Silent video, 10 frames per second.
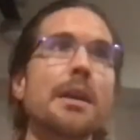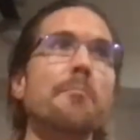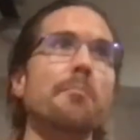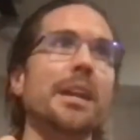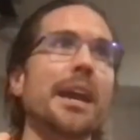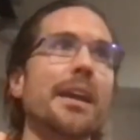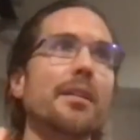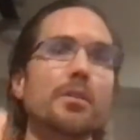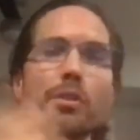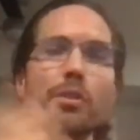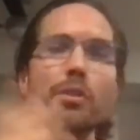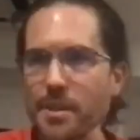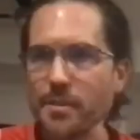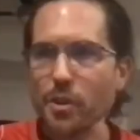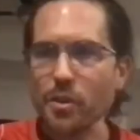But I look at them
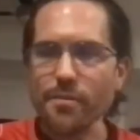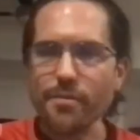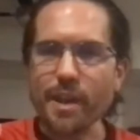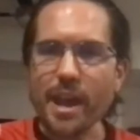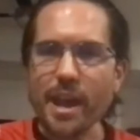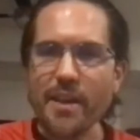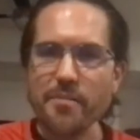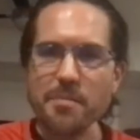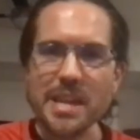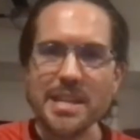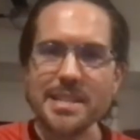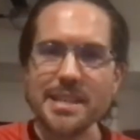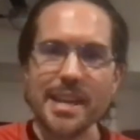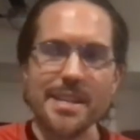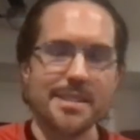for even all of 5 minutes and
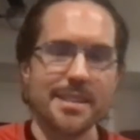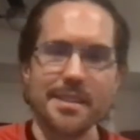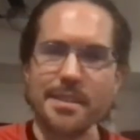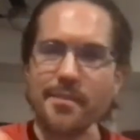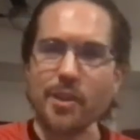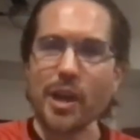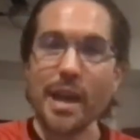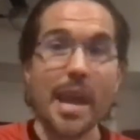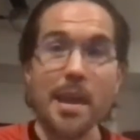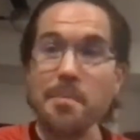I can see that they've got A,